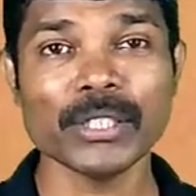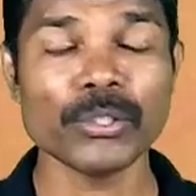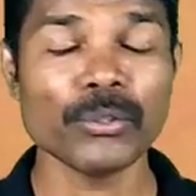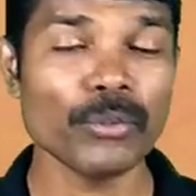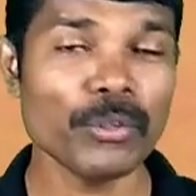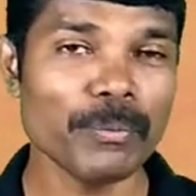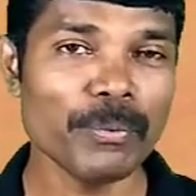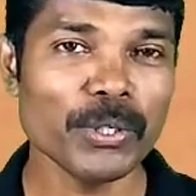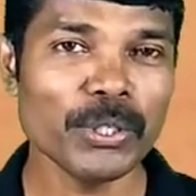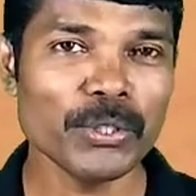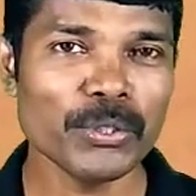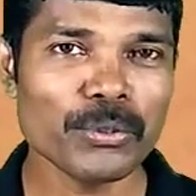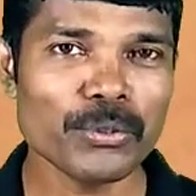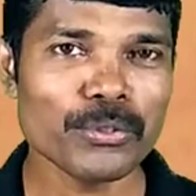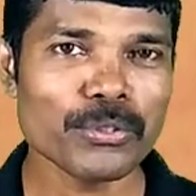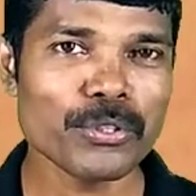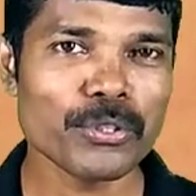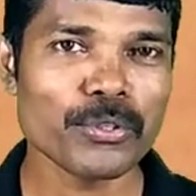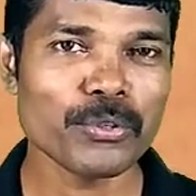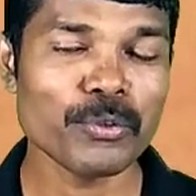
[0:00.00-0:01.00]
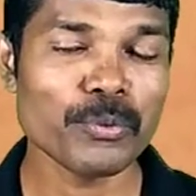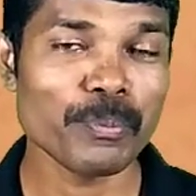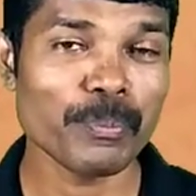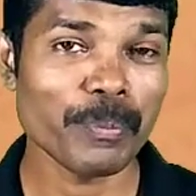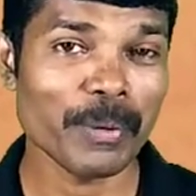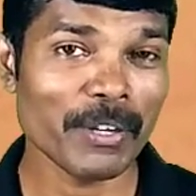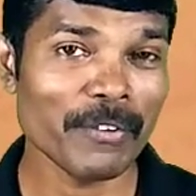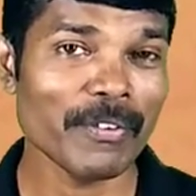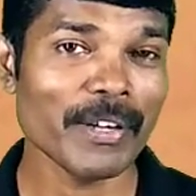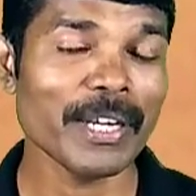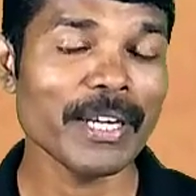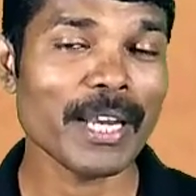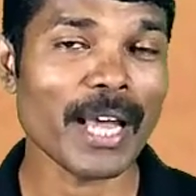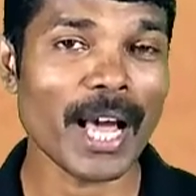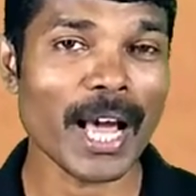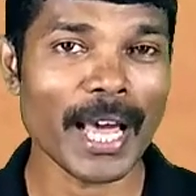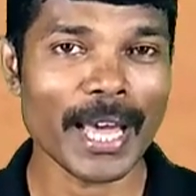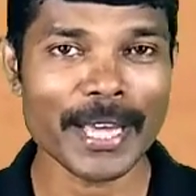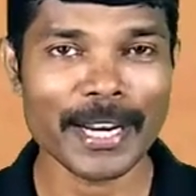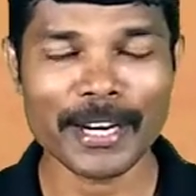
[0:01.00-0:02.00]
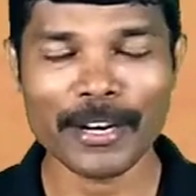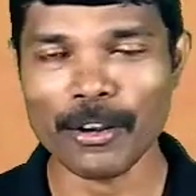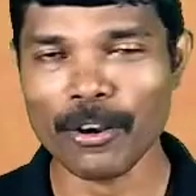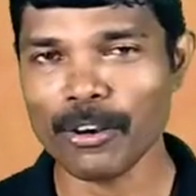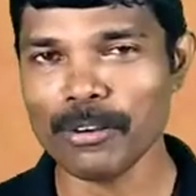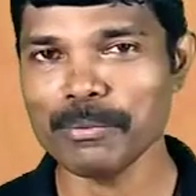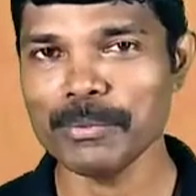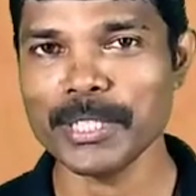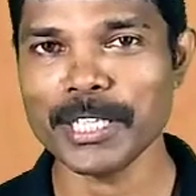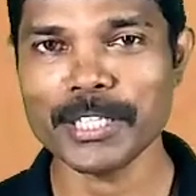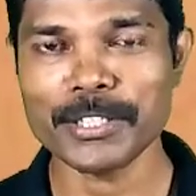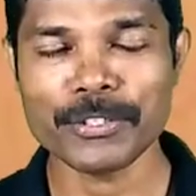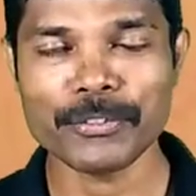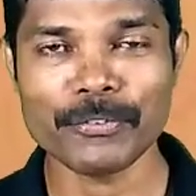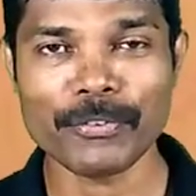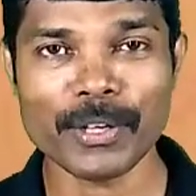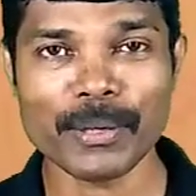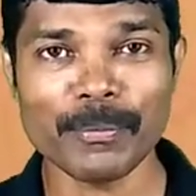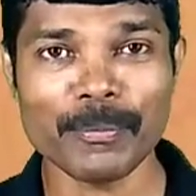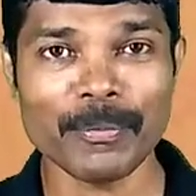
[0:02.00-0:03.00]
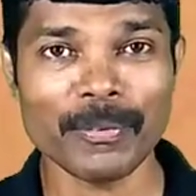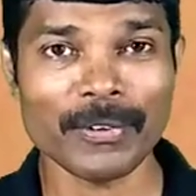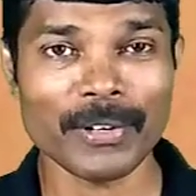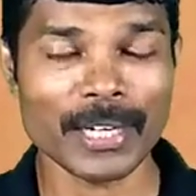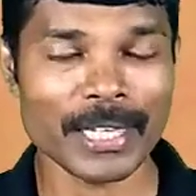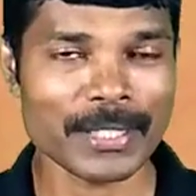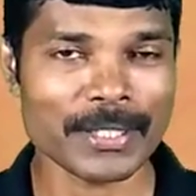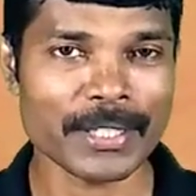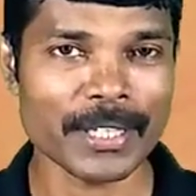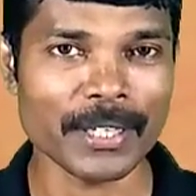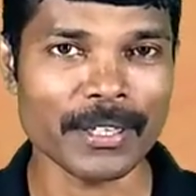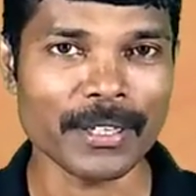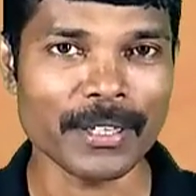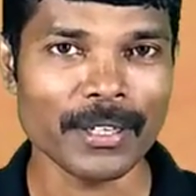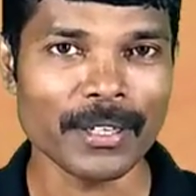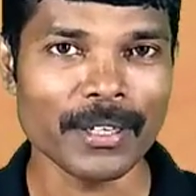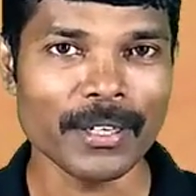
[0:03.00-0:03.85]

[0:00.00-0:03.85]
could be used to prevent iron objects from rusting.